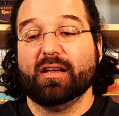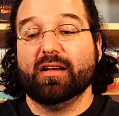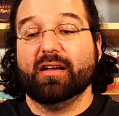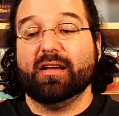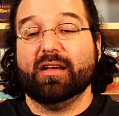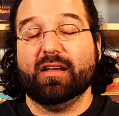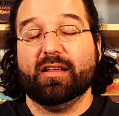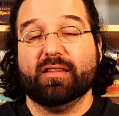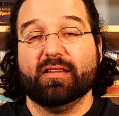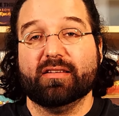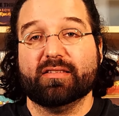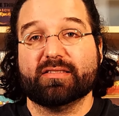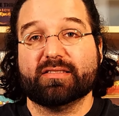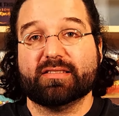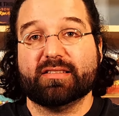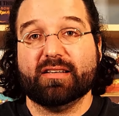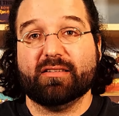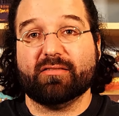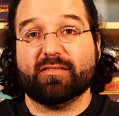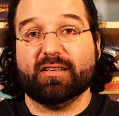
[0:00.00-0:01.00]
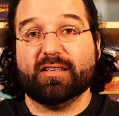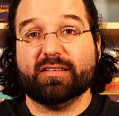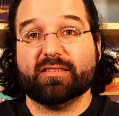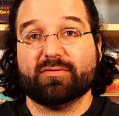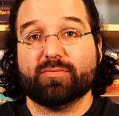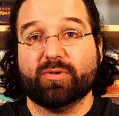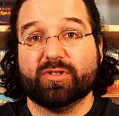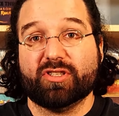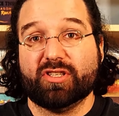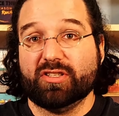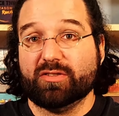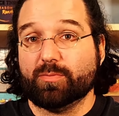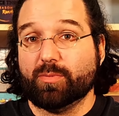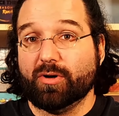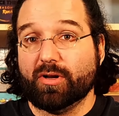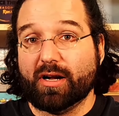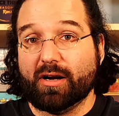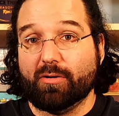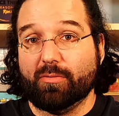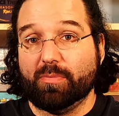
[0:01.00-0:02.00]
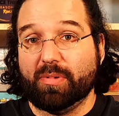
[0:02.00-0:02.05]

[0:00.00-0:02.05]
in the series, which he's put out